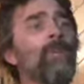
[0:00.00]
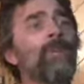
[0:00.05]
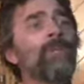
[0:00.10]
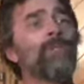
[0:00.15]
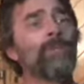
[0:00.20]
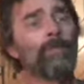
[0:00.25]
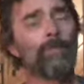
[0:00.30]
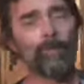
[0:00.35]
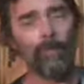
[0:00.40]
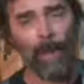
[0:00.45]

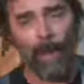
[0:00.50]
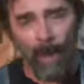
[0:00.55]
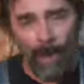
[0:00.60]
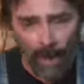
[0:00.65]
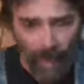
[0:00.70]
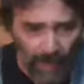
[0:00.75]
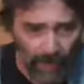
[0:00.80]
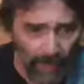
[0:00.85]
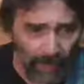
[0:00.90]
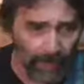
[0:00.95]
was
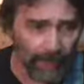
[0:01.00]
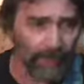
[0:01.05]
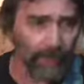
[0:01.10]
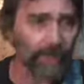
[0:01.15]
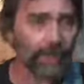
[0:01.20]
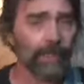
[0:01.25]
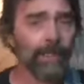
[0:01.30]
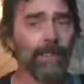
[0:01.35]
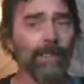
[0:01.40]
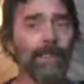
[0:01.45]
born,
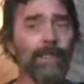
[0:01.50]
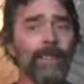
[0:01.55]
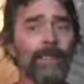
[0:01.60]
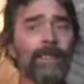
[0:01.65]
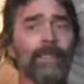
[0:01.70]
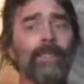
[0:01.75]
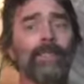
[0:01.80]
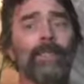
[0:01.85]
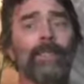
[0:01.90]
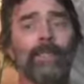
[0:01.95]
he
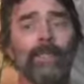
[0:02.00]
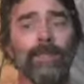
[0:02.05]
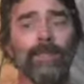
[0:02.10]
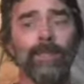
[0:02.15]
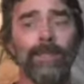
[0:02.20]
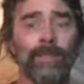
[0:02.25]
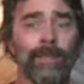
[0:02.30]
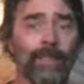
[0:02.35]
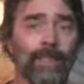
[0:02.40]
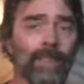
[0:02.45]
did
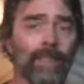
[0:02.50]
this.